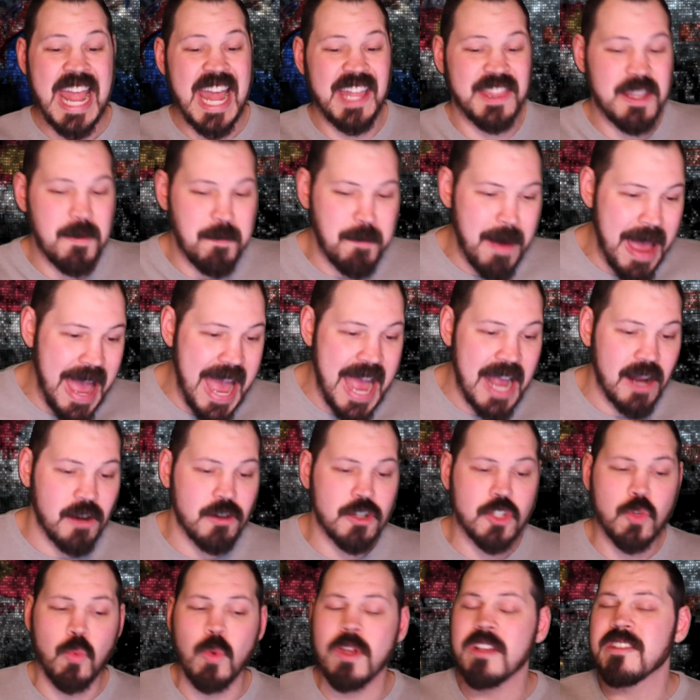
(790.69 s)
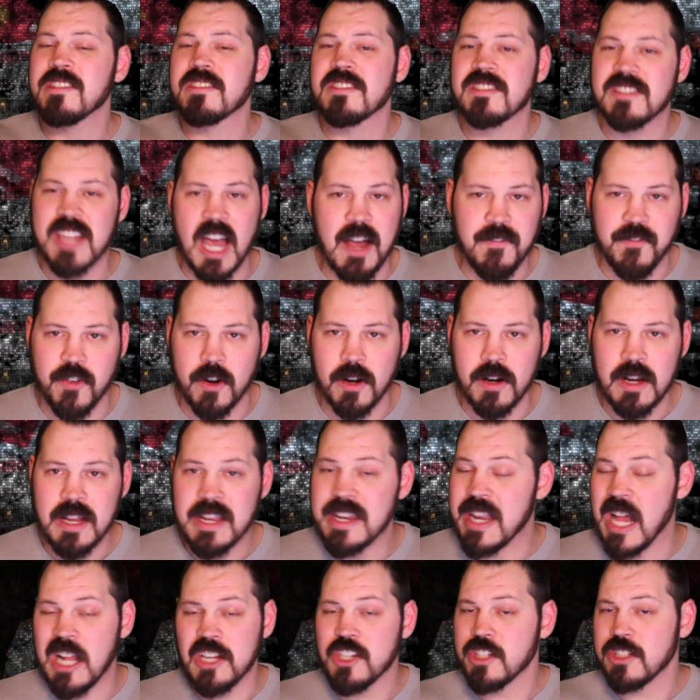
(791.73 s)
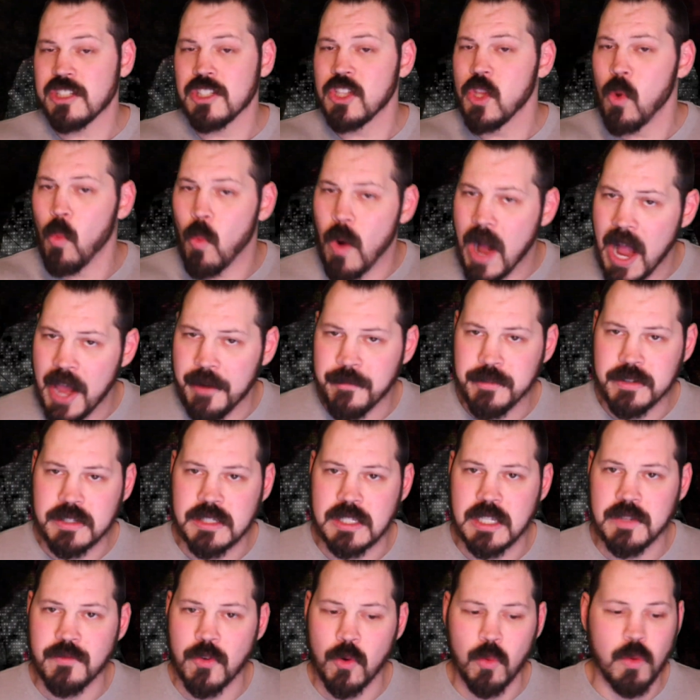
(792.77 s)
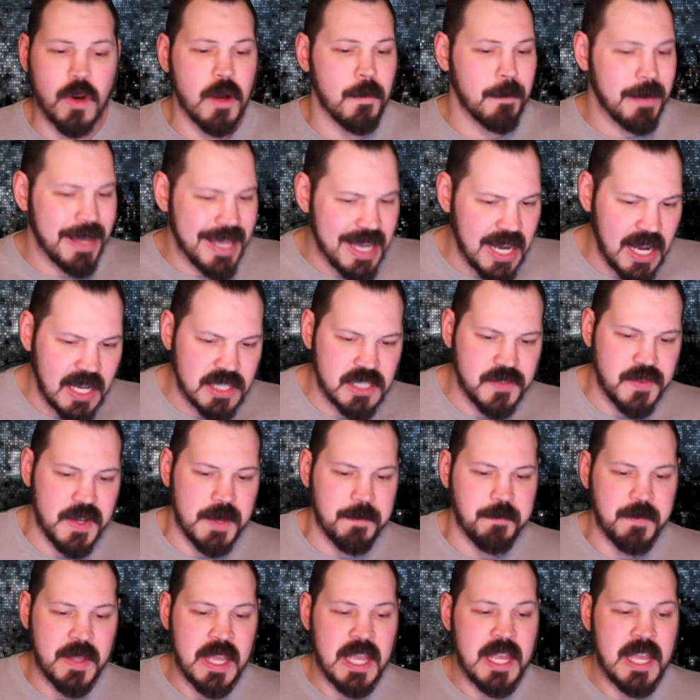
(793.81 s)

and the Packers will suffer, not just in the wide receiver room because of it.